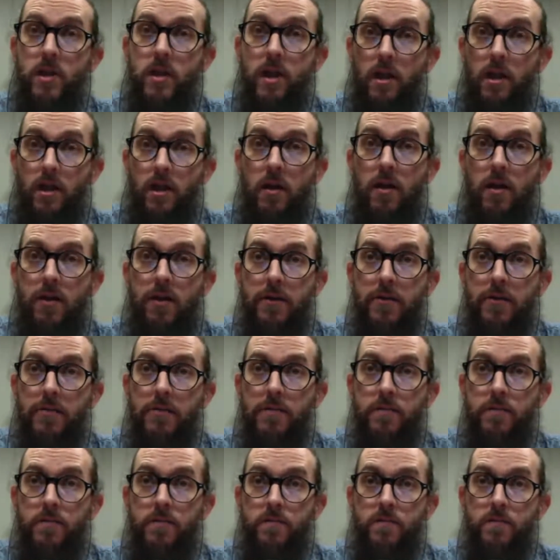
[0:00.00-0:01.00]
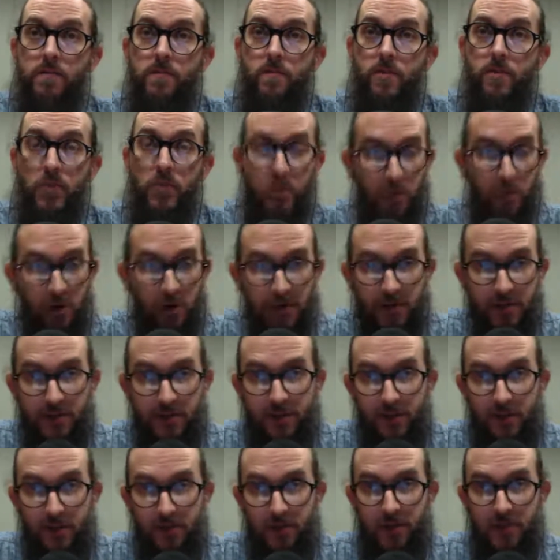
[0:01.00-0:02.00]
So the blog
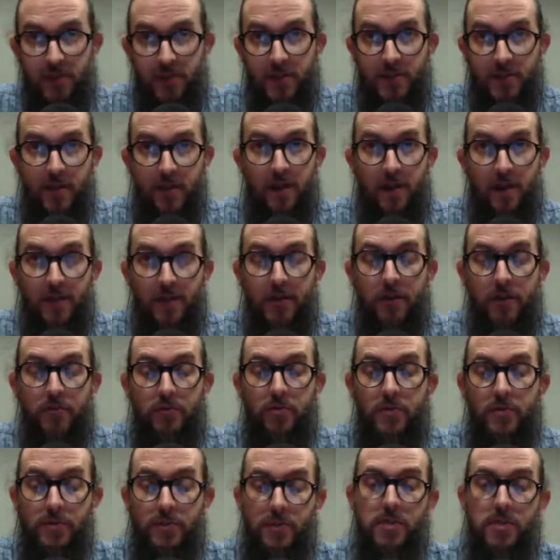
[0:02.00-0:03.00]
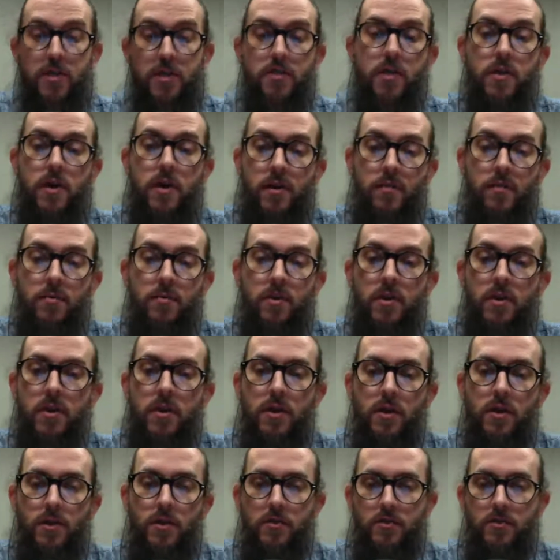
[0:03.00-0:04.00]
itself is at ICareIfYouListen.com.
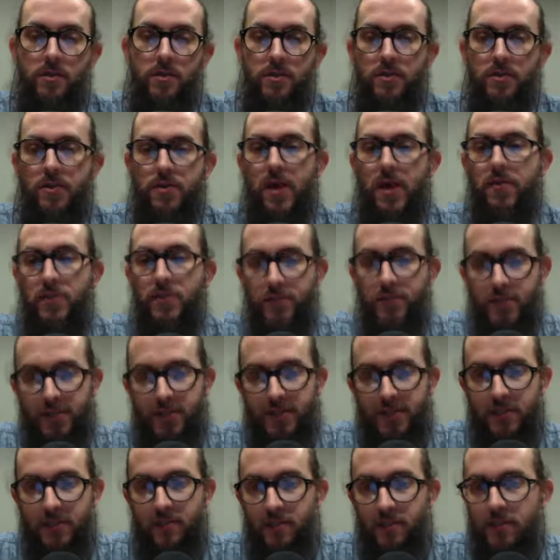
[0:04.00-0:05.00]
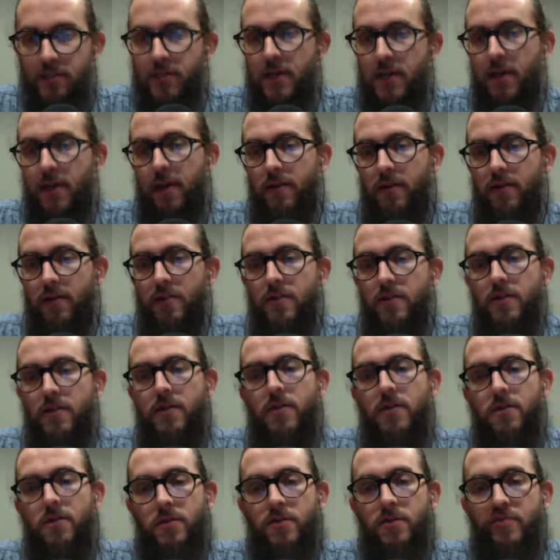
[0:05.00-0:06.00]
We also have a .tv site, you
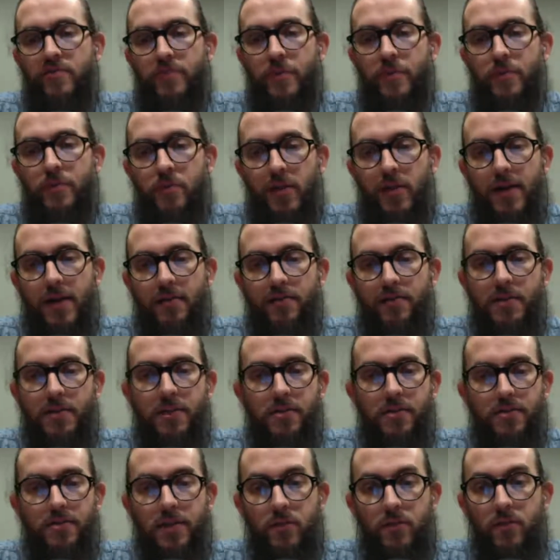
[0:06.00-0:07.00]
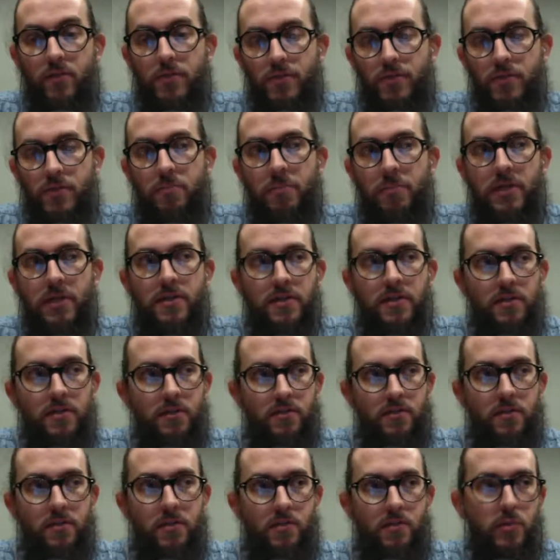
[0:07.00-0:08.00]
know, if people have videos they want to submit.
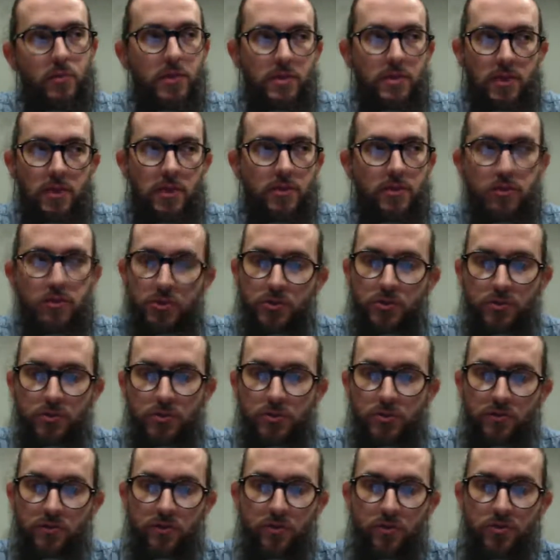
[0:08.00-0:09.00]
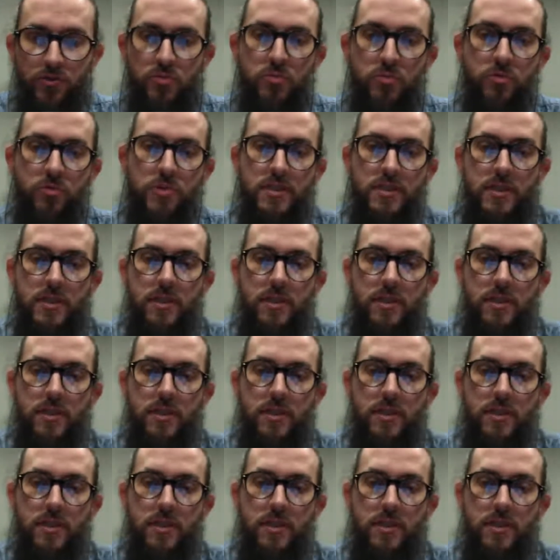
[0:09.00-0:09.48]
So it's basically a YouTube for new music,